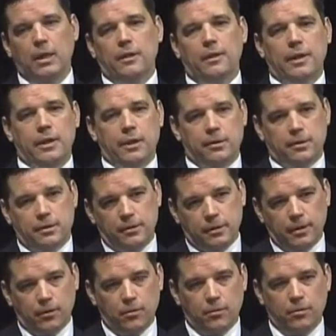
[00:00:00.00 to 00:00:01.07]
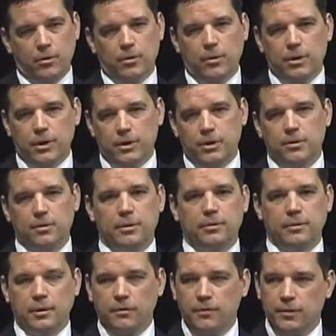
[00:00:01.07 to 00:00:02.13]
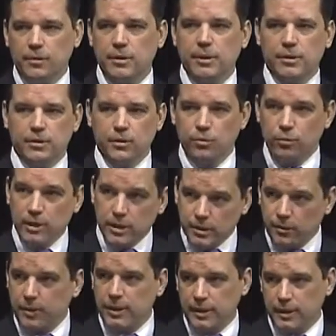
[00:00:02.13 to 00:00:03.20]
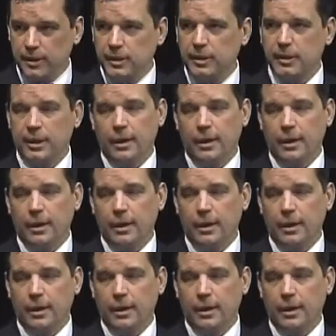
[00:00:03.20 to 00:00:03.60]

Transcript: that's when we're looking to infuse the new resources.